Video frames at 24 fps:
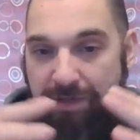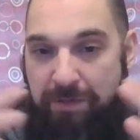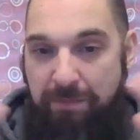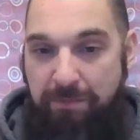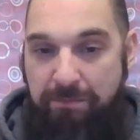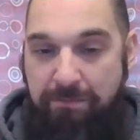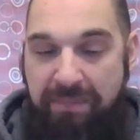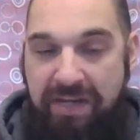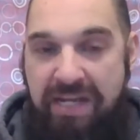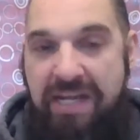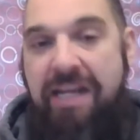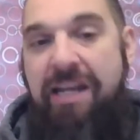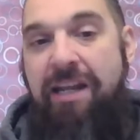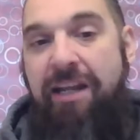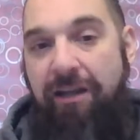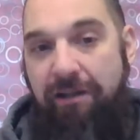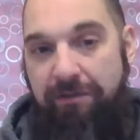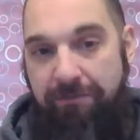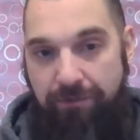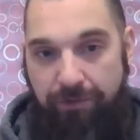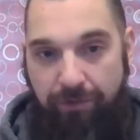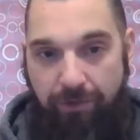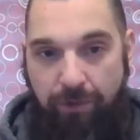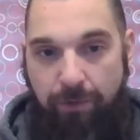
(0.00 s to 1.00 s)
the meaning
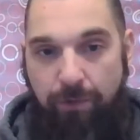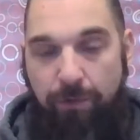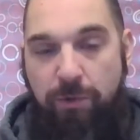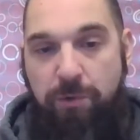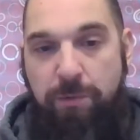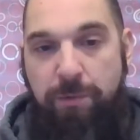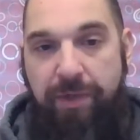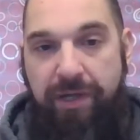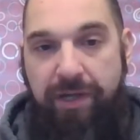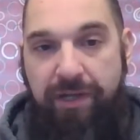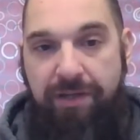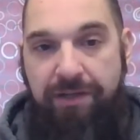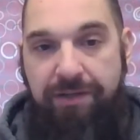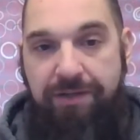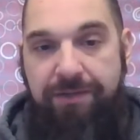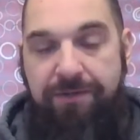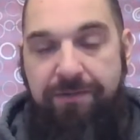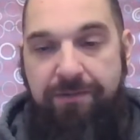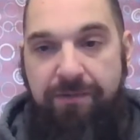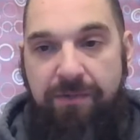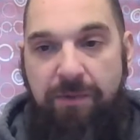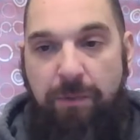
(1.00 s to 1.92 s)
of the group is,